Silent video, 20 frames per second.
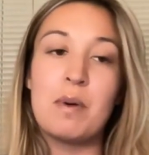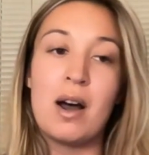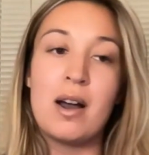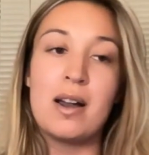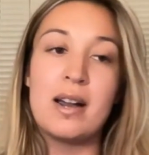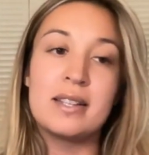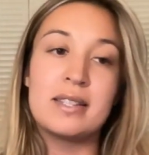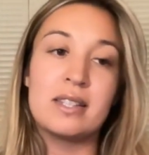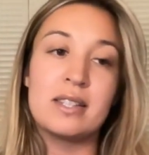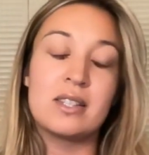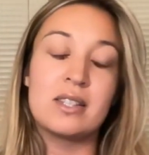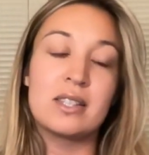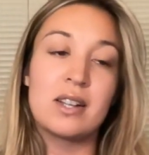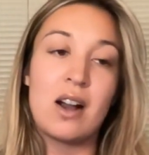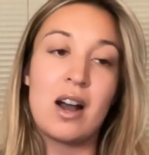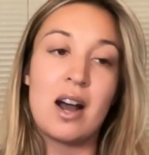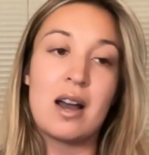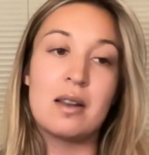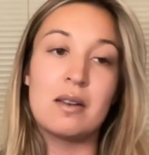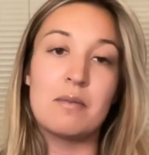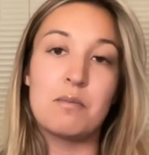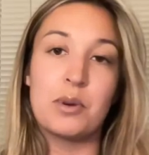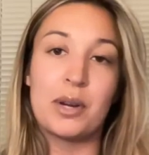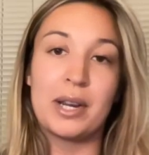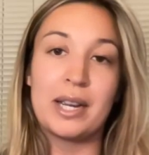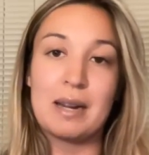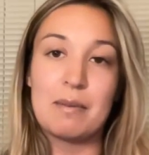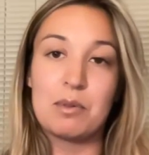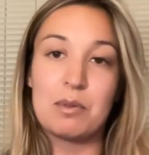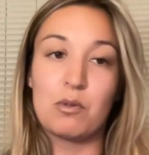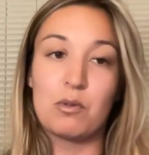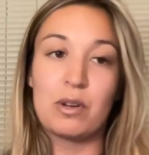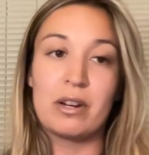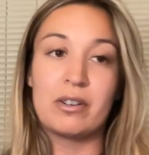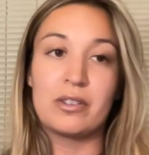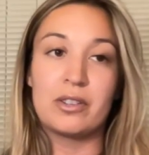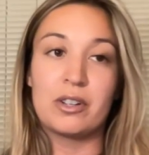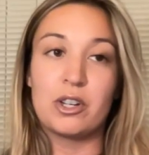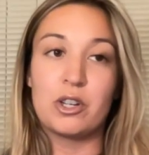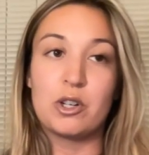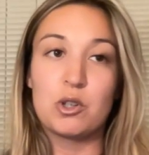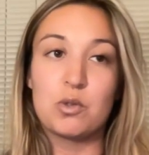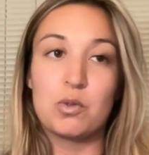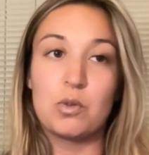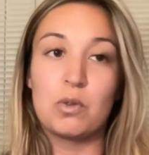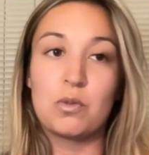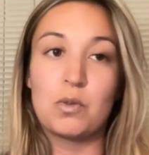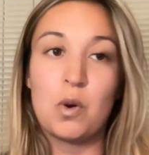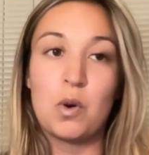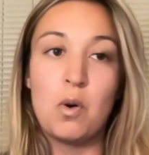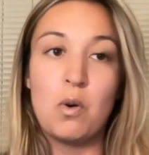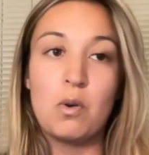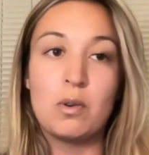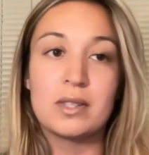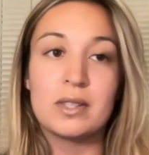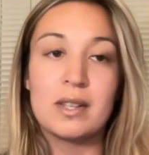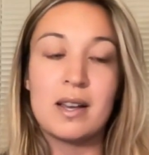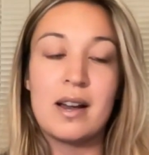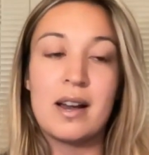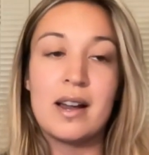Pages and Scott bringing up the rear in their usual roles.